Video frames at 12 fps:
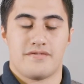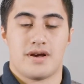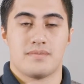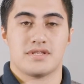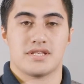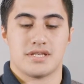
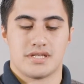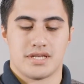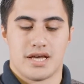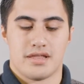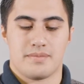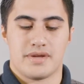Pharmacists
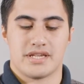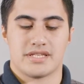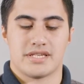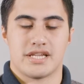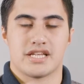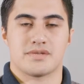are the
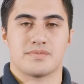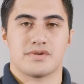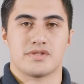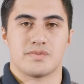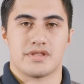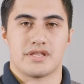medicine
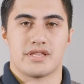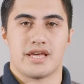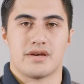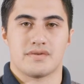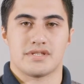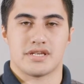experts within the
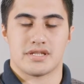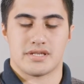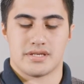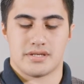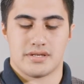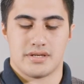health
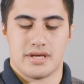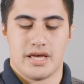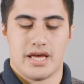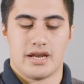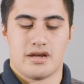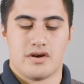sector
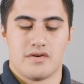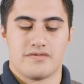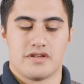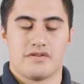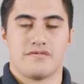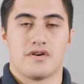and are
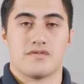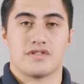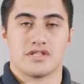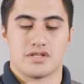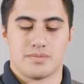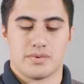often involved
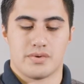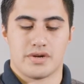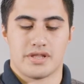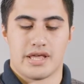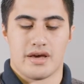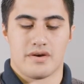in
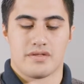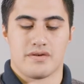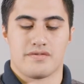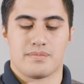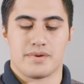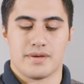supporting the health
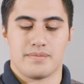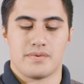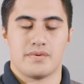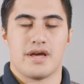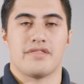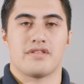of the
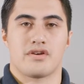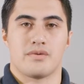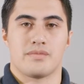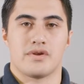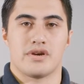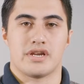people and the
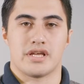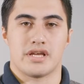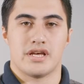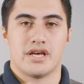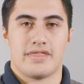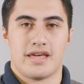community.
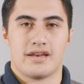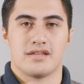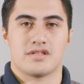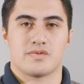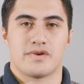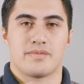That
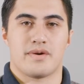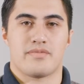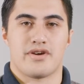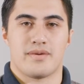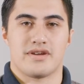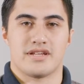is where my
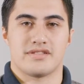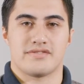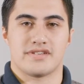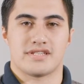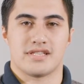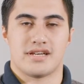primary
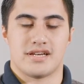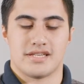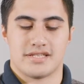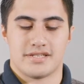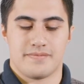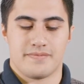interest
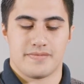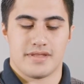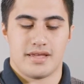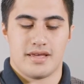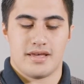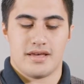lies.
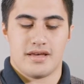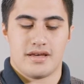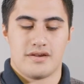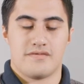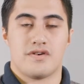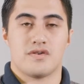
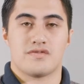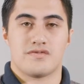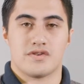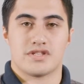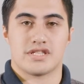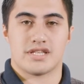It involves
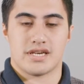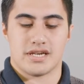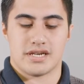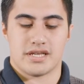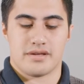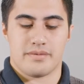
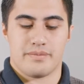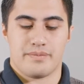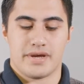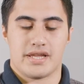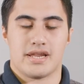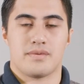versatility,
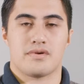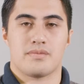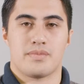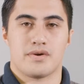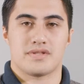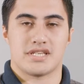being able to
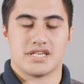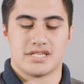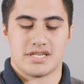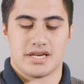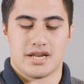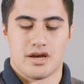both
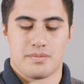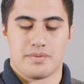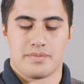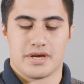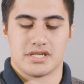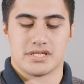teach and help
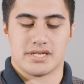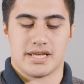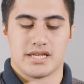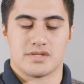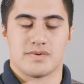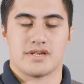a patient
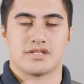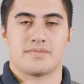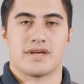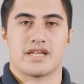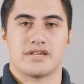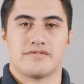as well as
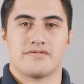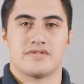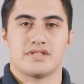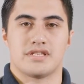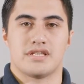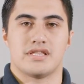make a
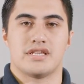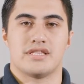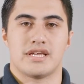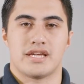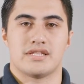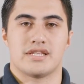difference in their
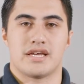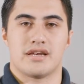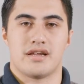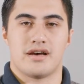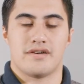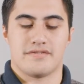day-to-day
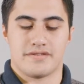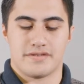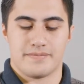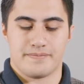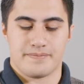lives.